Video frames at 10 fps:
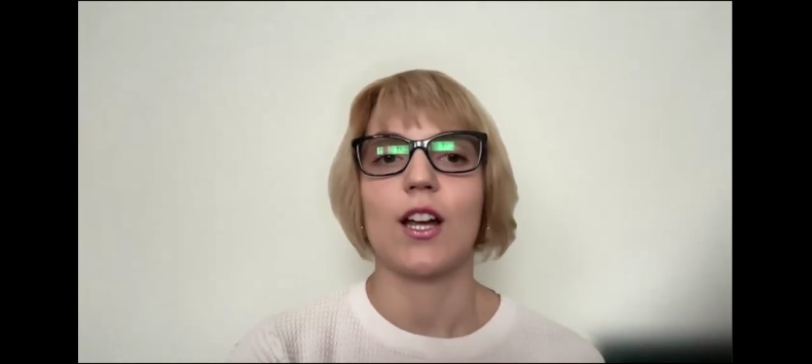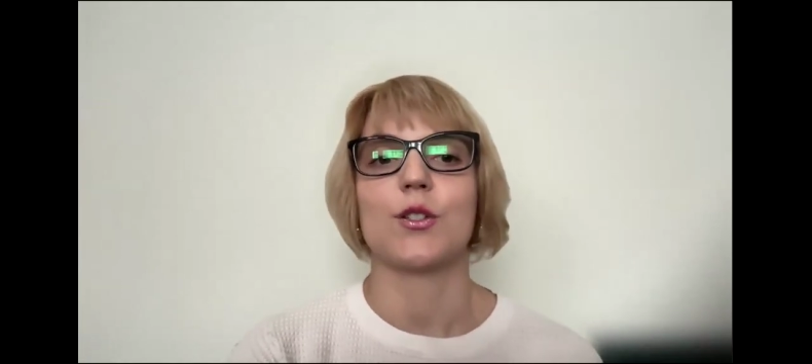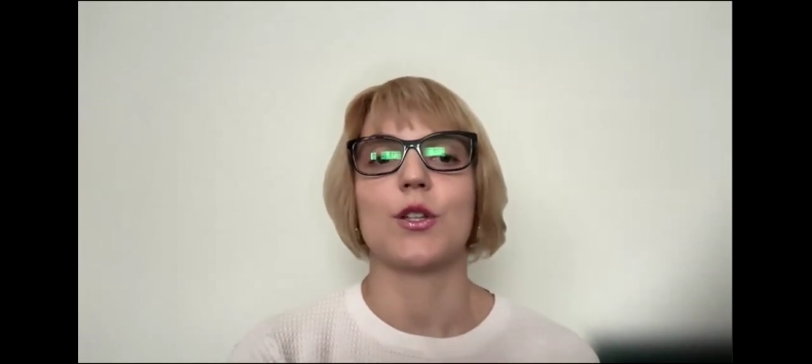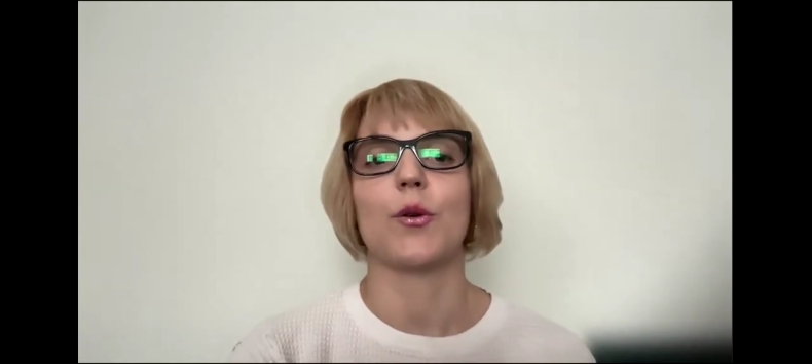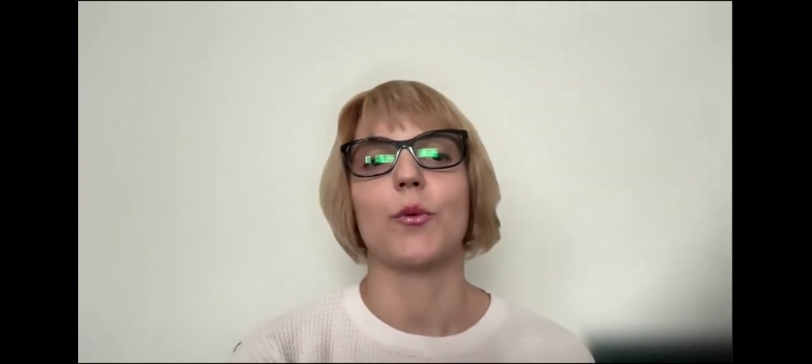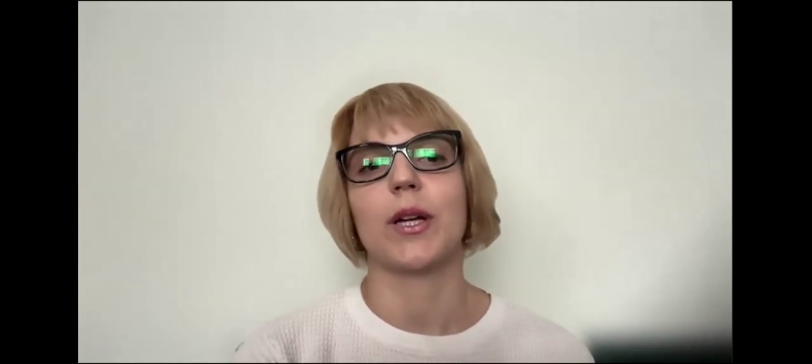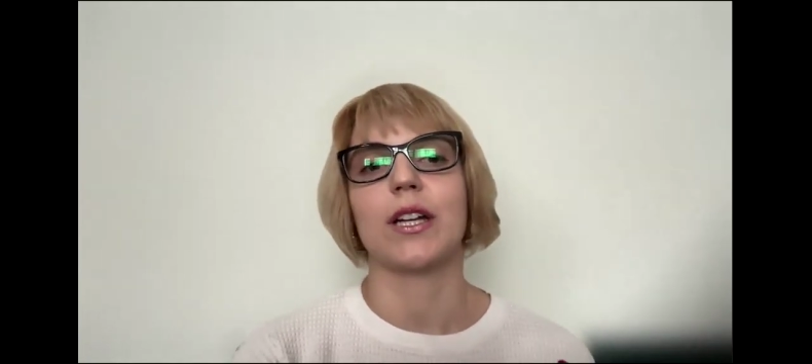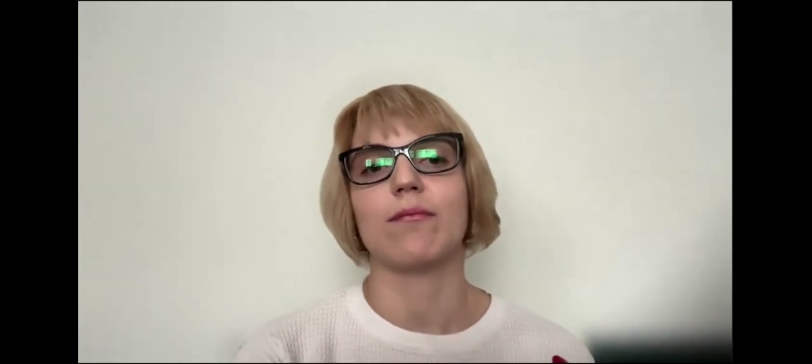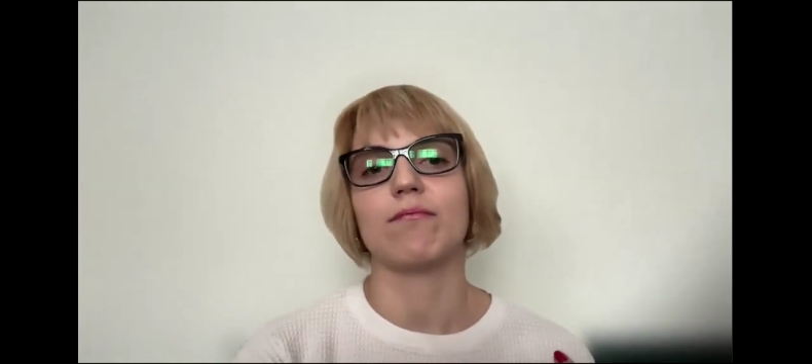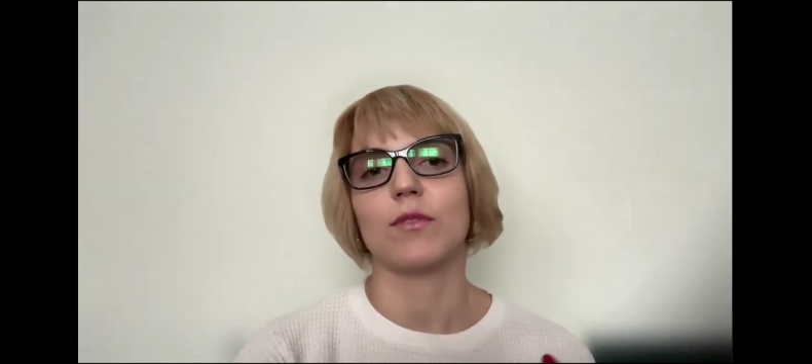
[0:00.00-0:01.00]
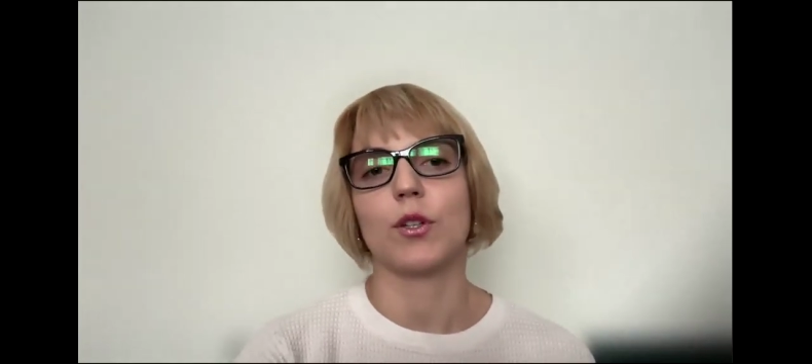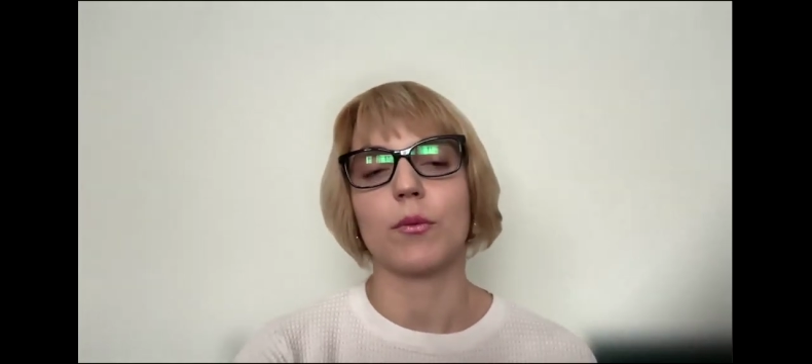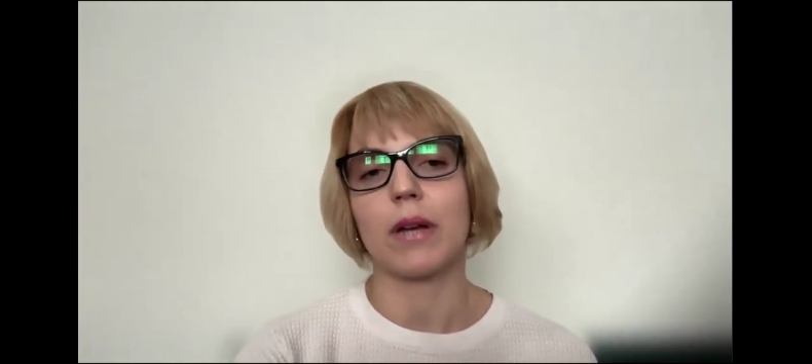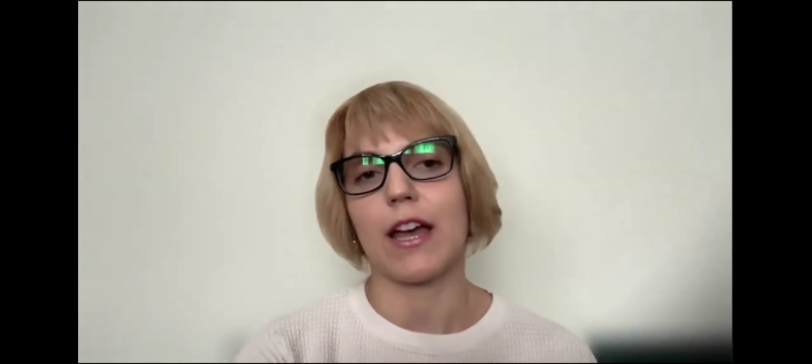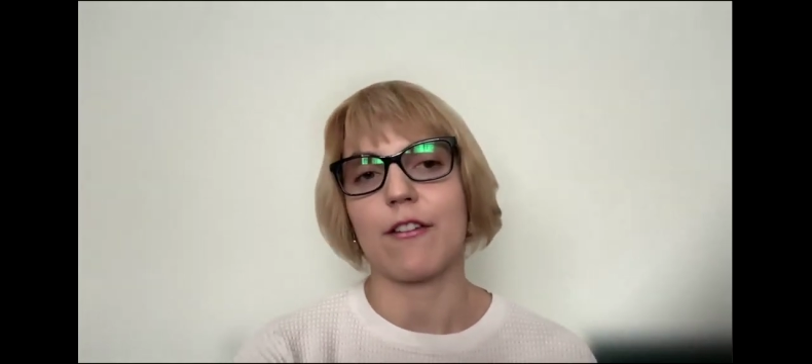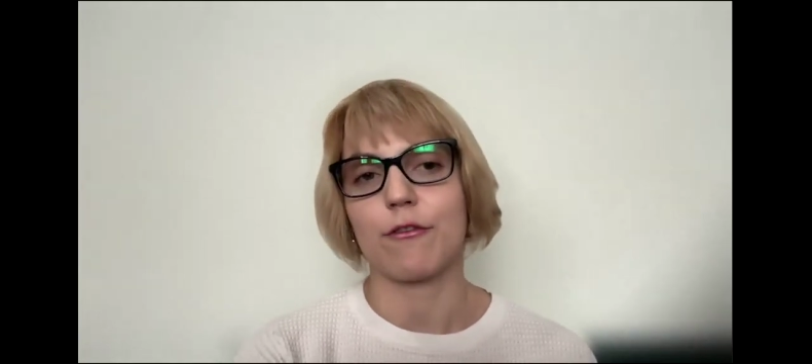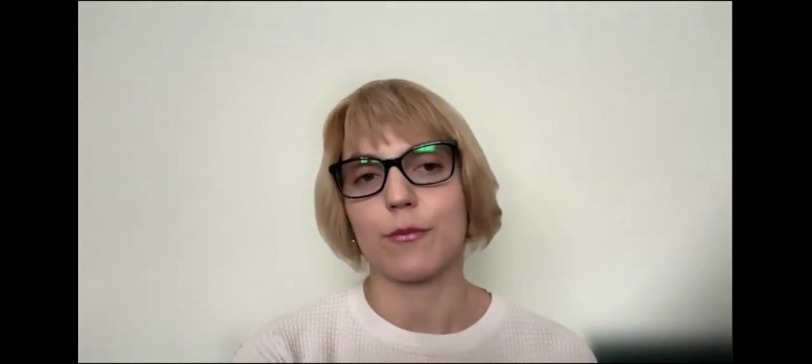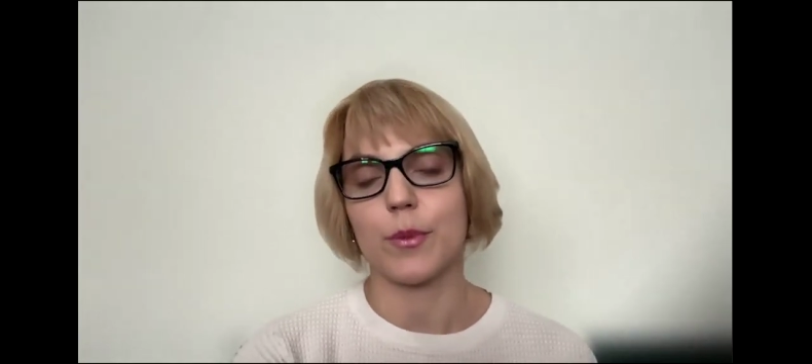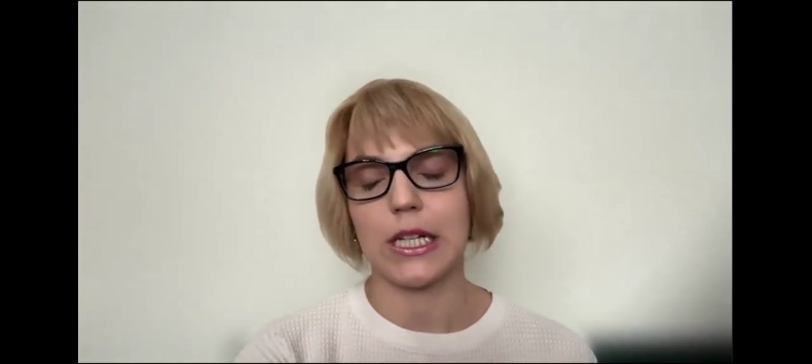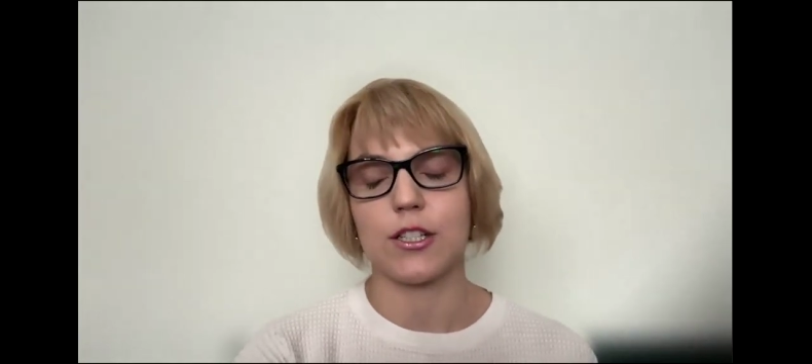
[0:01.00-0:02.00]
so we don't have
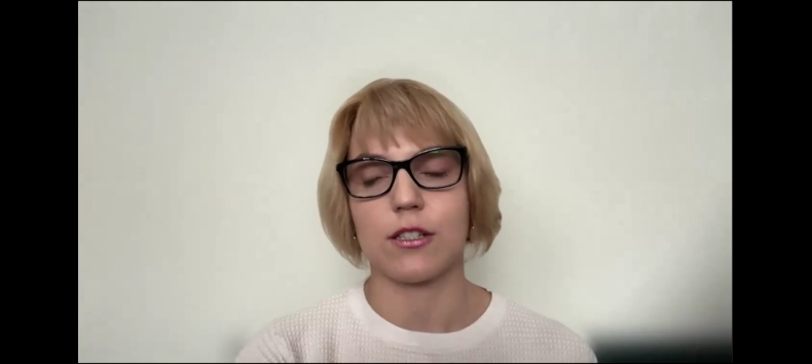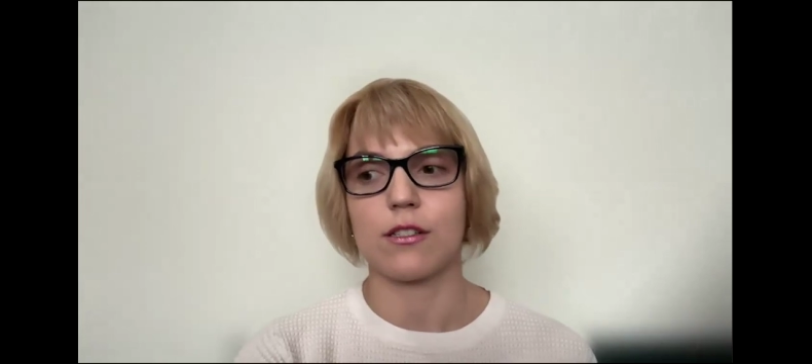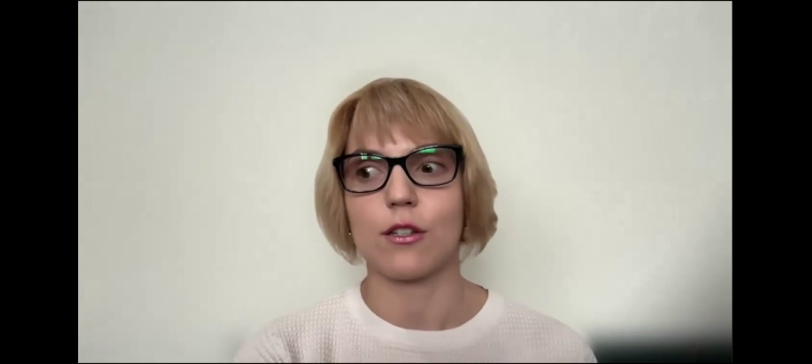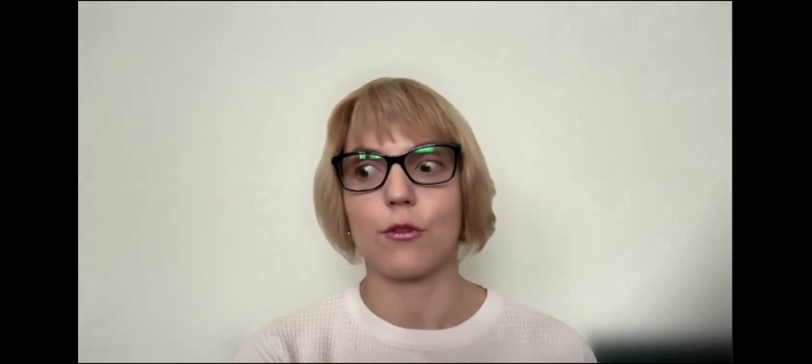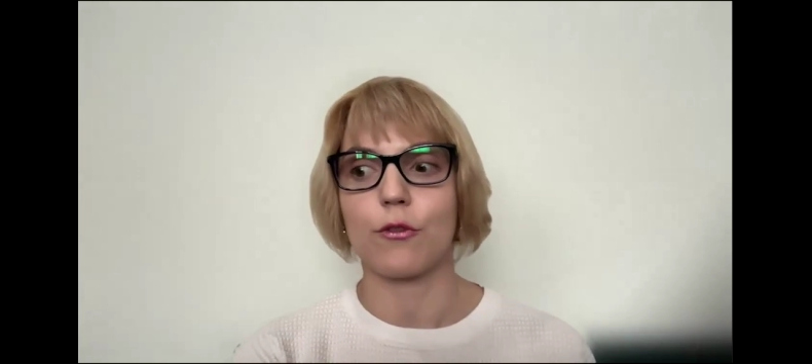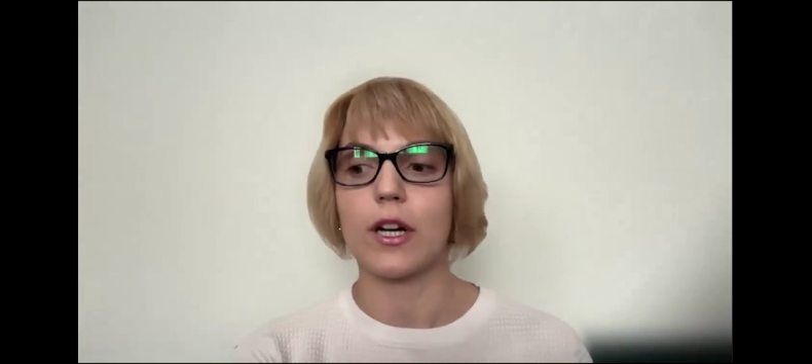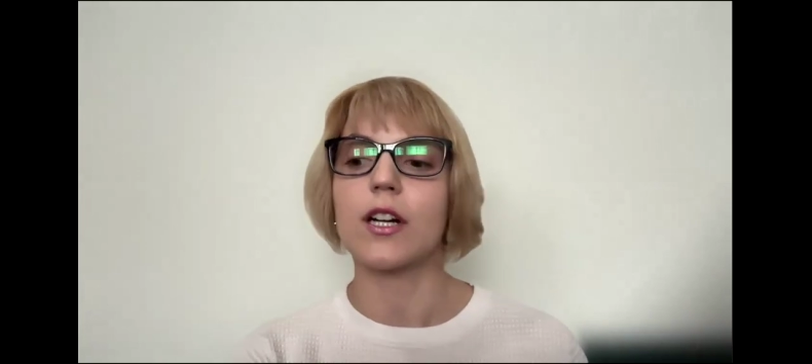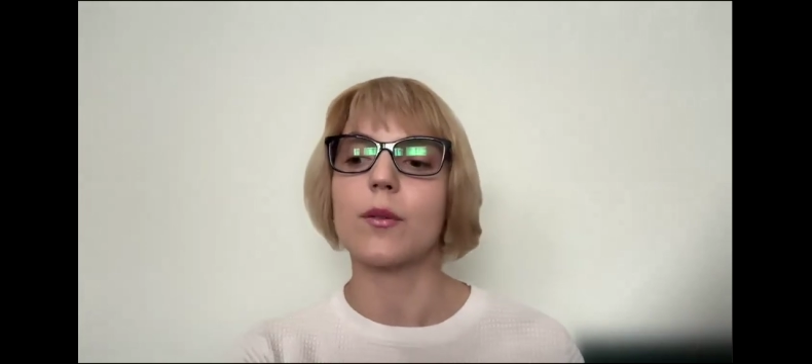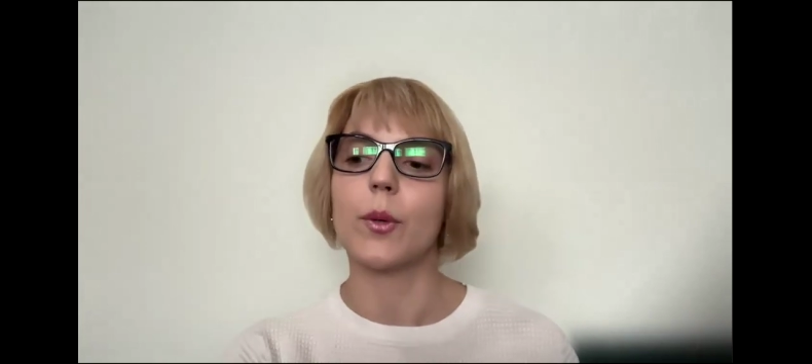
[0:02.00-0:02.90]
predictions so far.